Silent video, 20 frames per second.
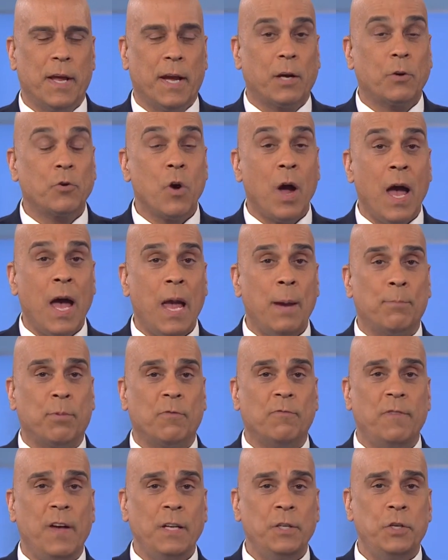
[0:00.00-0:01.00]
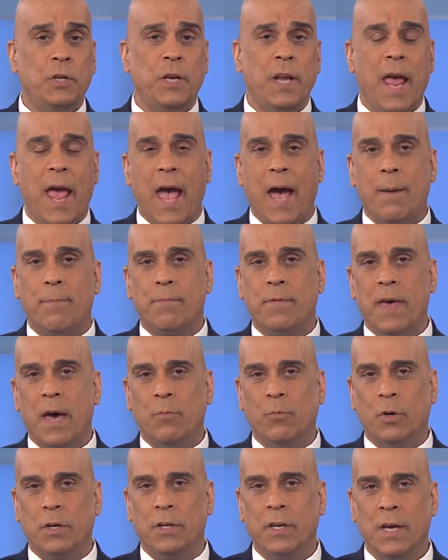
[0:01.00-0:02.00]
a crime prevention app
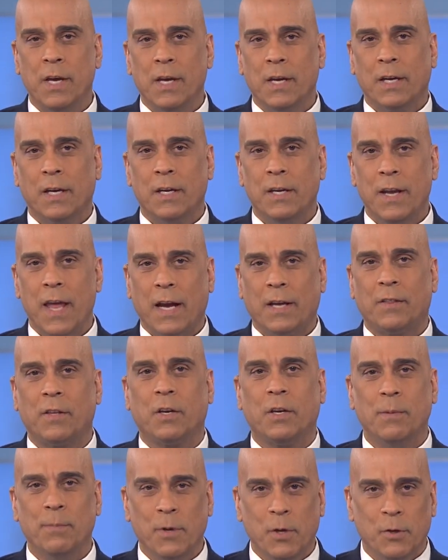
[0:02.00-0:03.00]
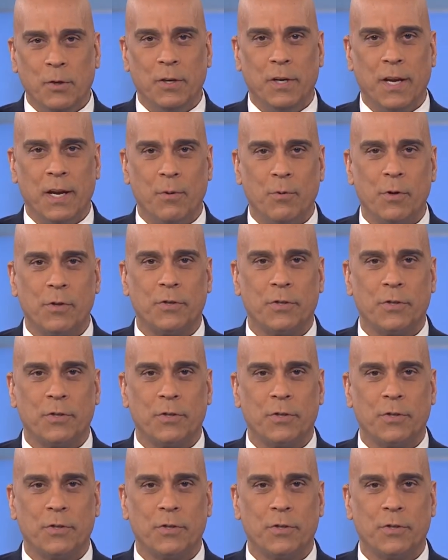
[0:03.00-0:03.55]
that would connect the community with